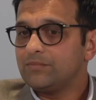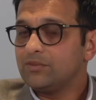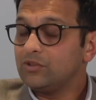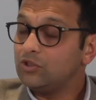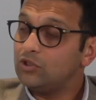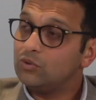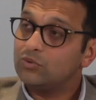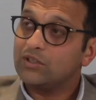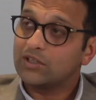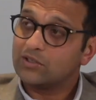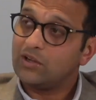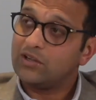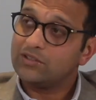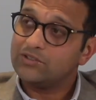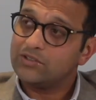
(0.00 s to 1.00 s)
new
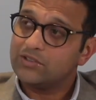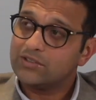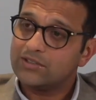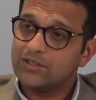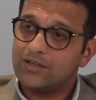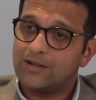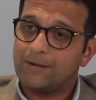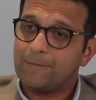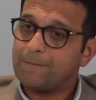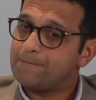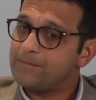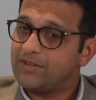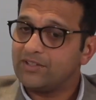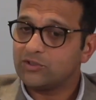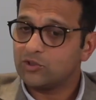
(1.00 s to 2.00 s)
technologies.
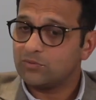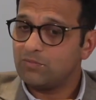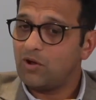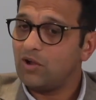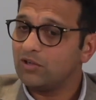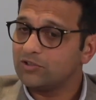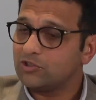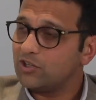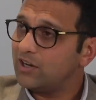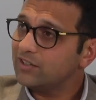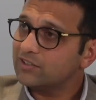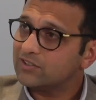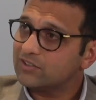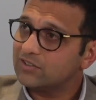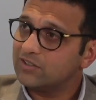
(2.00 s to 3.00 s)
It's small
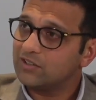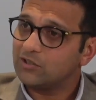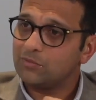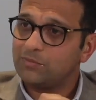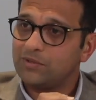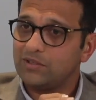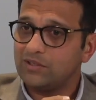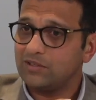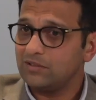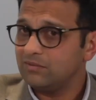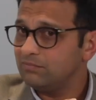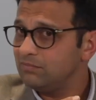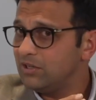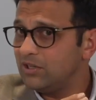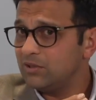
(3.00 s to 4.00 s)
checks. It could be
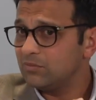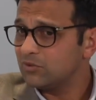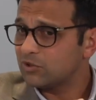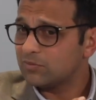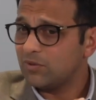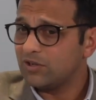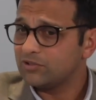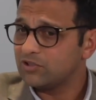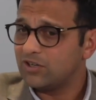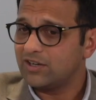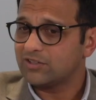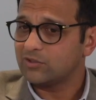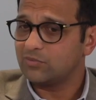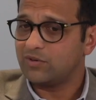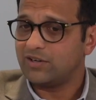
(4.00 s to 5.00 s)
medium to small
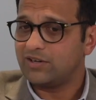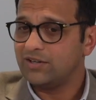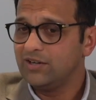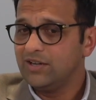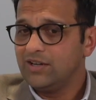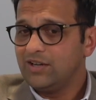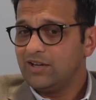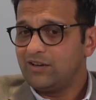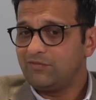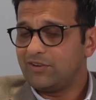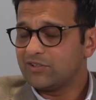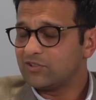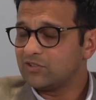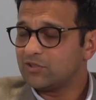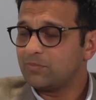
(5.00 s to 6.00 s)
checks where
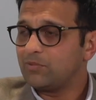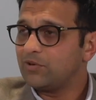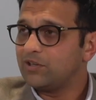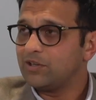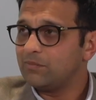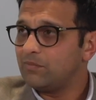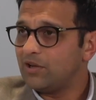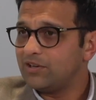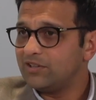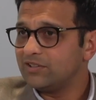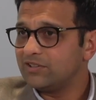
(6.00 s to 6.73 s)
investors are putting in money